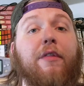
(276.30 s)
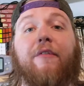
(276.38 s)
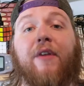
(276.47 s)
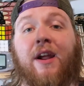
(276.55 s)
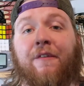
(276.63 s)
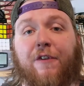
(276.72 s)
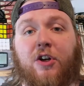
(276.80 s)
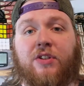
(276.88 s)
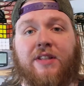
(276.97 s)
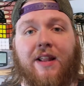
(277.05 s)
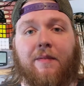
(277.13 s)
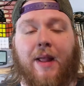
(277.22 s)
From the very
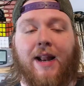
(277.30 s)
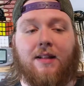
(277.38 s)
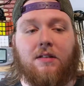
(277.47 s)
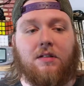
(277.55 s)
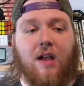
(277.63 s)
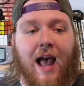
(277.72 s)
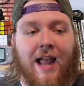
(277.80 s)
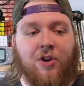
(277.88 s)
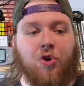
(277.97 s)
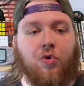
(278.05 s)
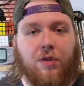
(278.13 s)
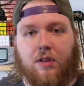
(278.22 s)
first 10 minutes,
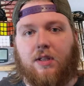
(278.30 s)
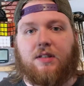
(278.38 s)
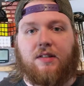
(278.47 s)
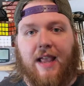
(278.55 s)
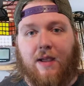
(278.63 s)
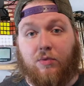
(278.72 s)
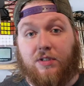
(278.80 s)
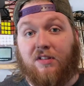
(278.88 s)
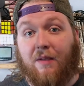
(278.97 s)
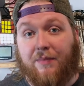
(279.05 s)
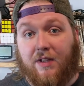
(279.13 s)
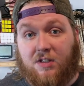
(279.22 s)
I knew that this game was
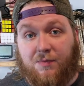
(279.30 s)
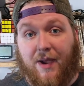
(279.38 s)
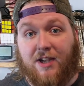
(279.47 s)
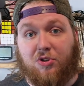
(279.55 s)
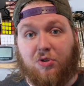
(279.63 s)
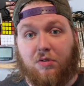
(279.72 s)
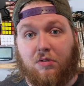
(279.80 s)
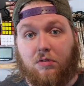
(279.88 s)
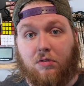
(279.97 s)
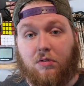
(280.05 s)
something special.